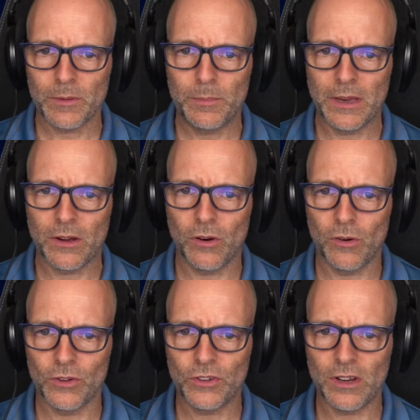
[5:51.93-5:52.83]

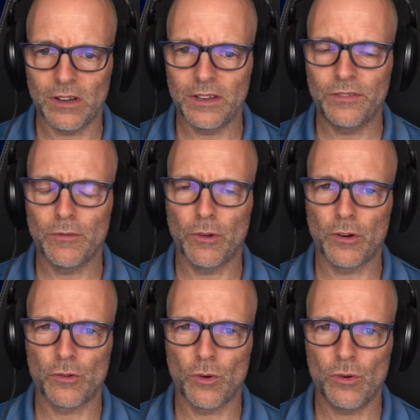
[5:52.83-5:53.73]
because if you want
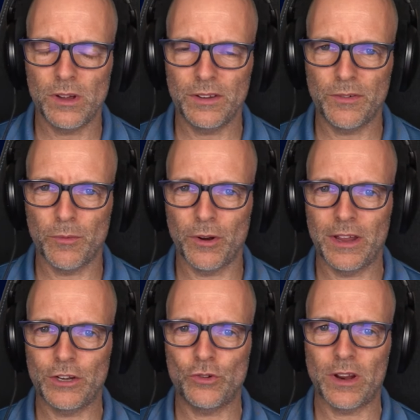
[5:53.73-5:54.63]
to grow, if you want to
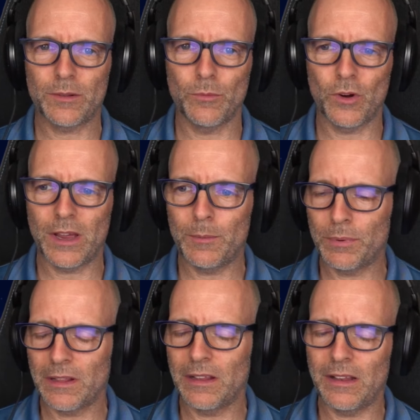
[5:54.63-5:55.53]
attract more
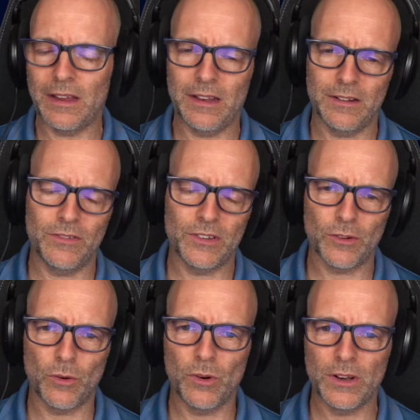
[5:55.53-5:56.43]
capital, and with
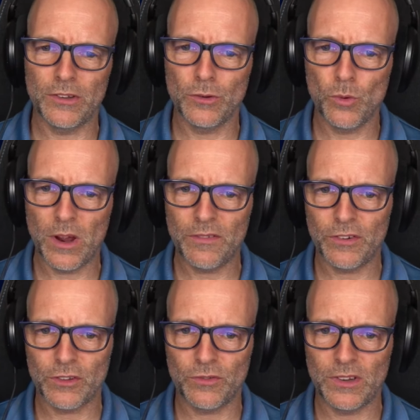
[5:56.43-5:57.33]
all these new
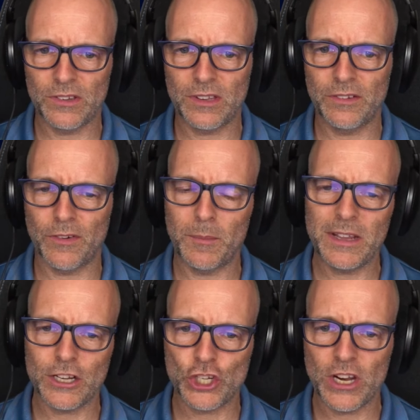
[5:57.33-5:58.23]
efforts with DeFi
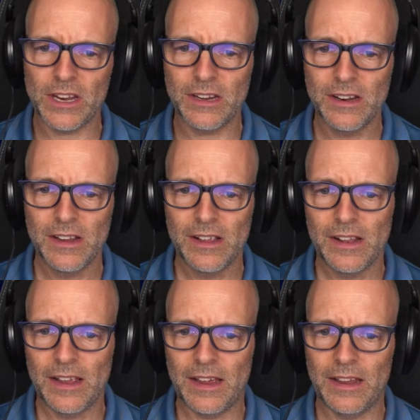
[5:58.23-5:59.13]
Meta Chain
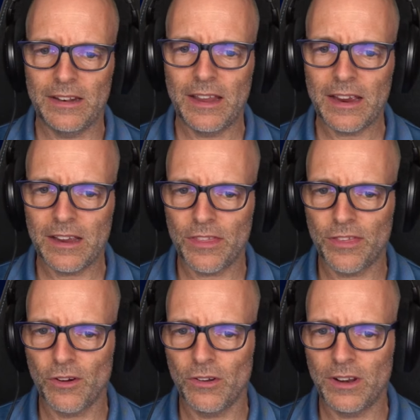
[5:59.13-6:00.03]
and
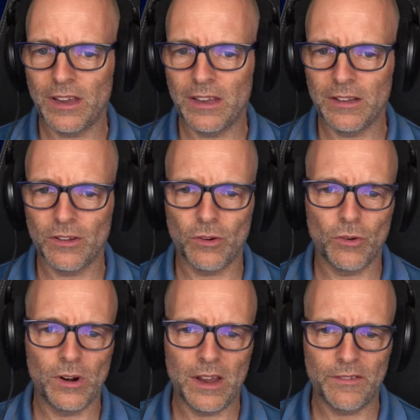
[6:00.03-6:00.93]
Hackathon and
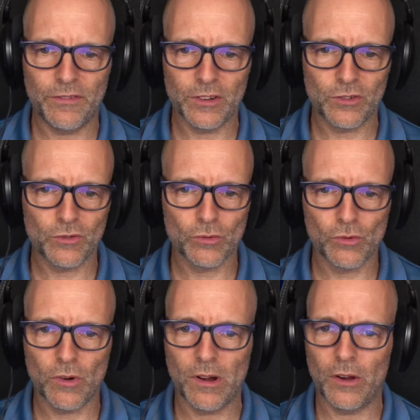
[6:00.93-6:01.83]
all efforts to
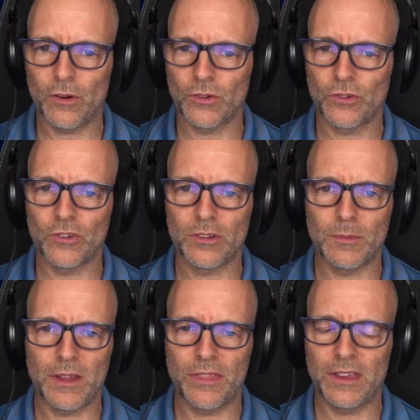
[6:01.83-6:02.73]
grow our ecosystem,
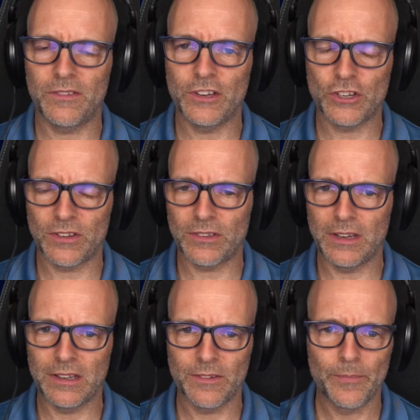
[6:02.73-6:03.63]
I think we just
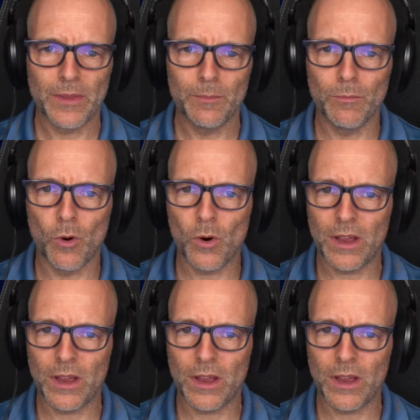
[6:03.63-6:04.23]
need more